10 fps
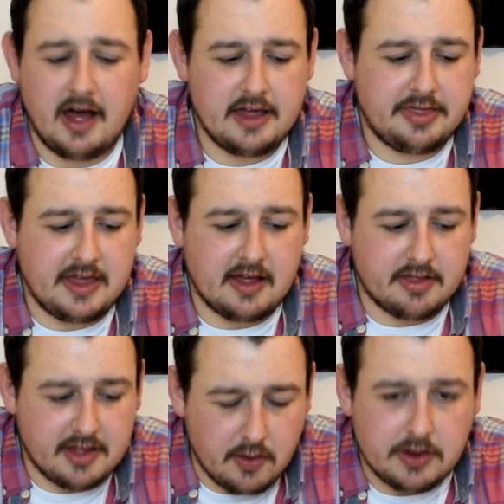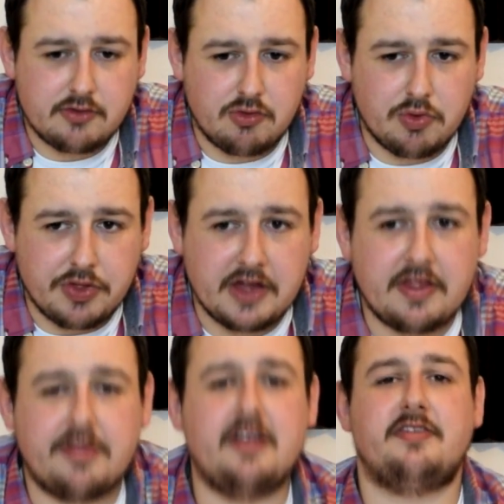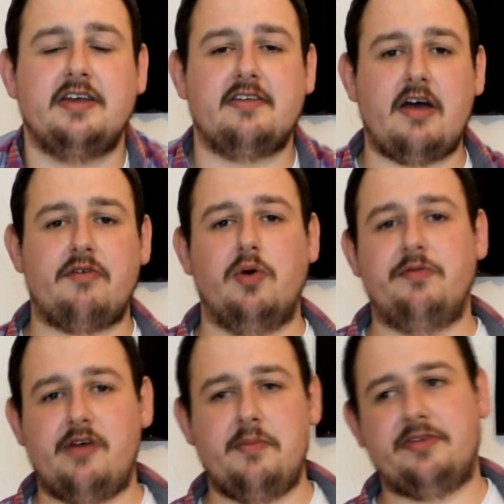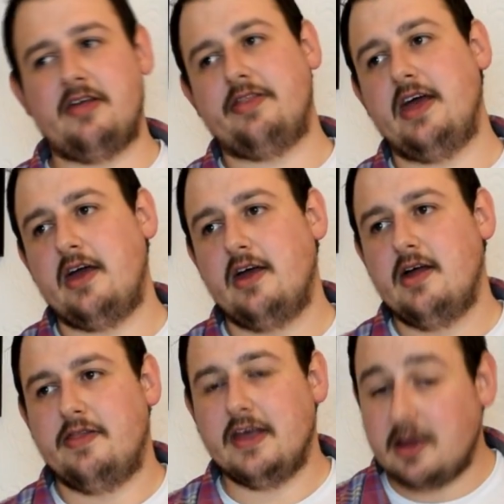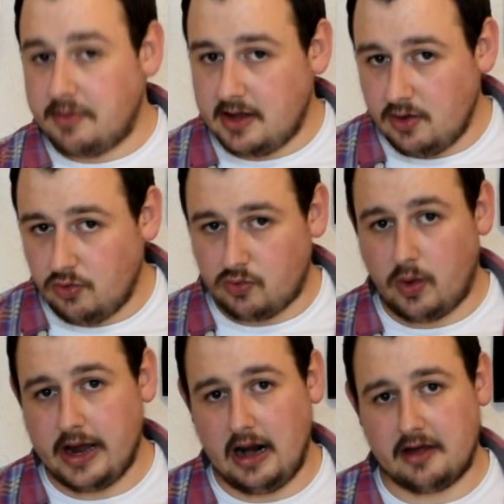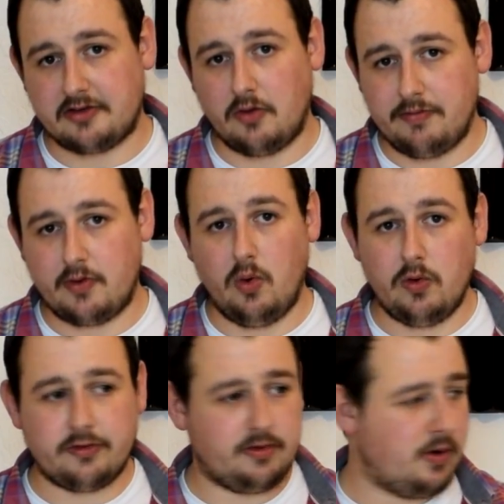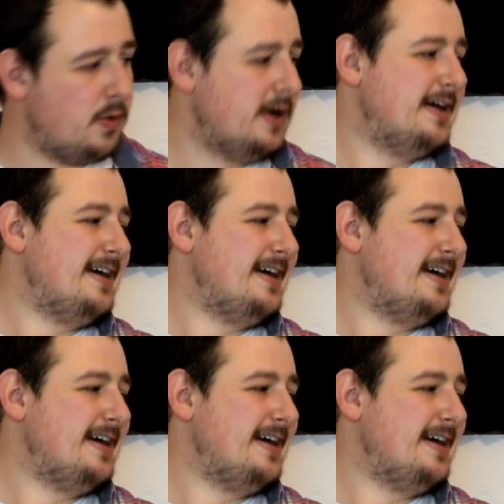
I think the only true thing that these things have going for them is that they can be used wireless. Of course, though,